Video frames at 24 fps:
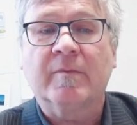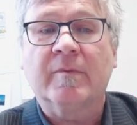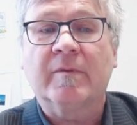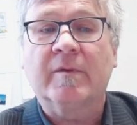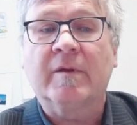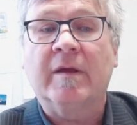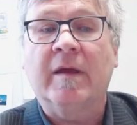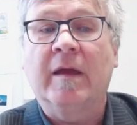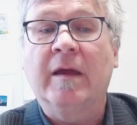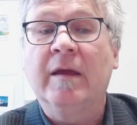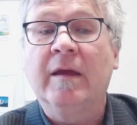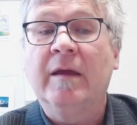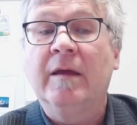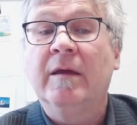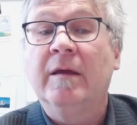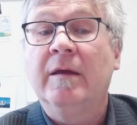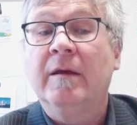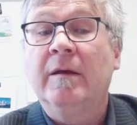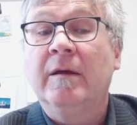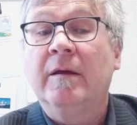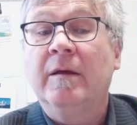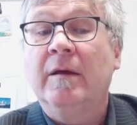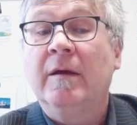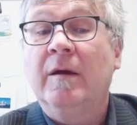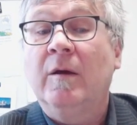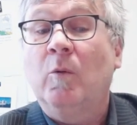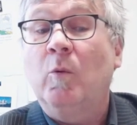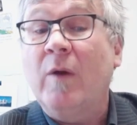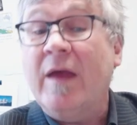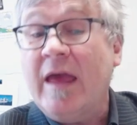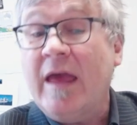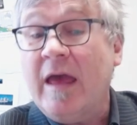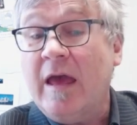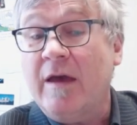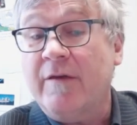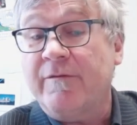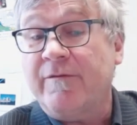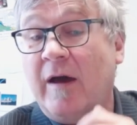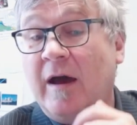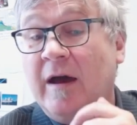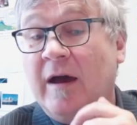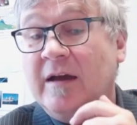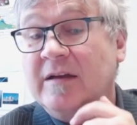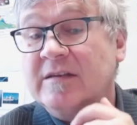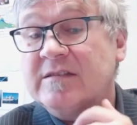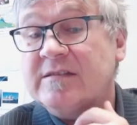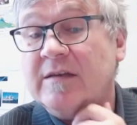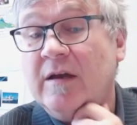Okay. We have
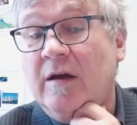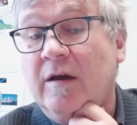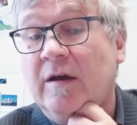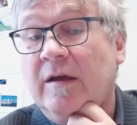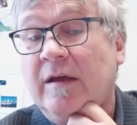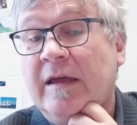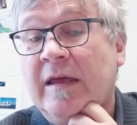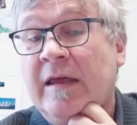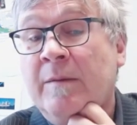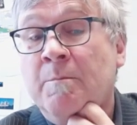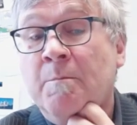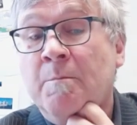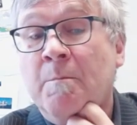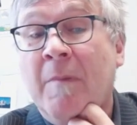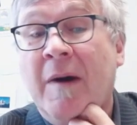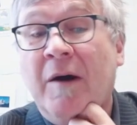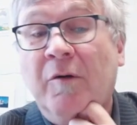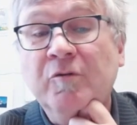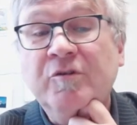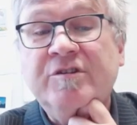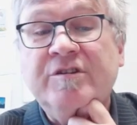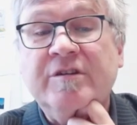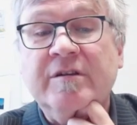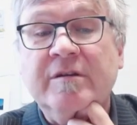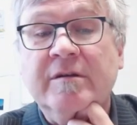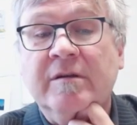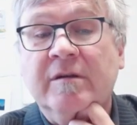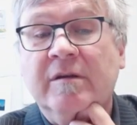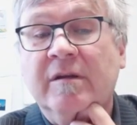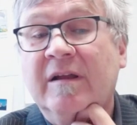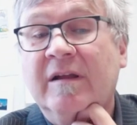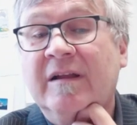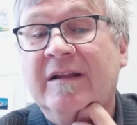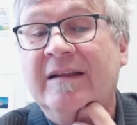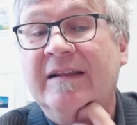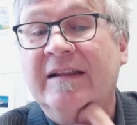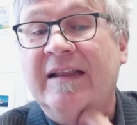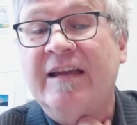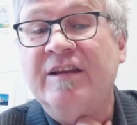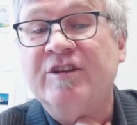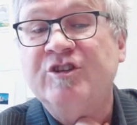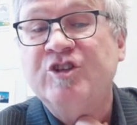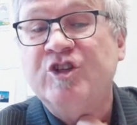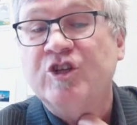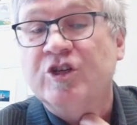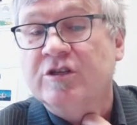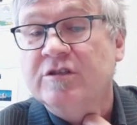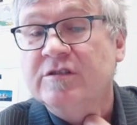ice in mountain
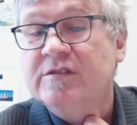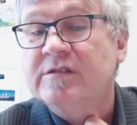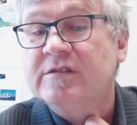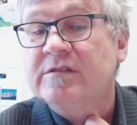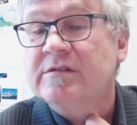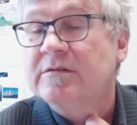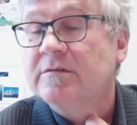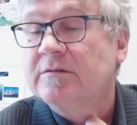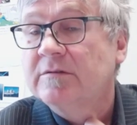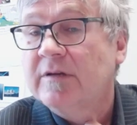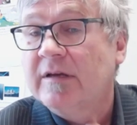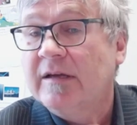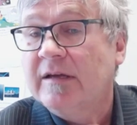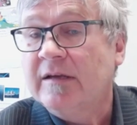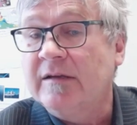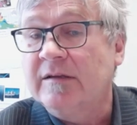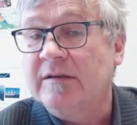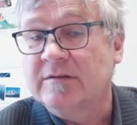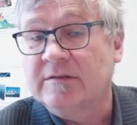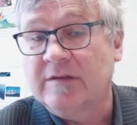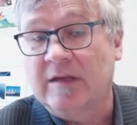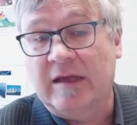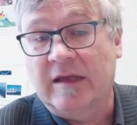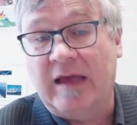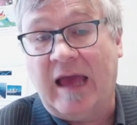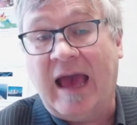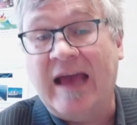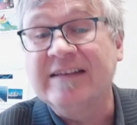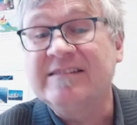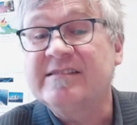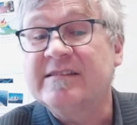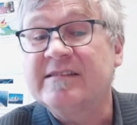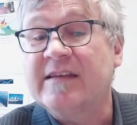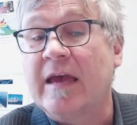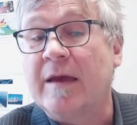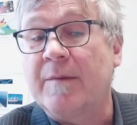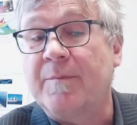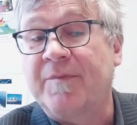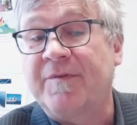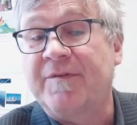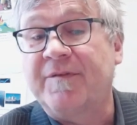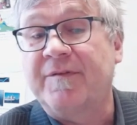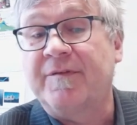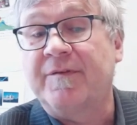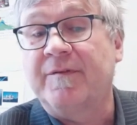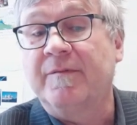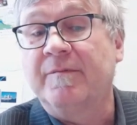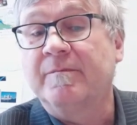glaciers, ice
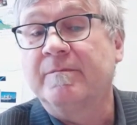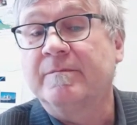caps.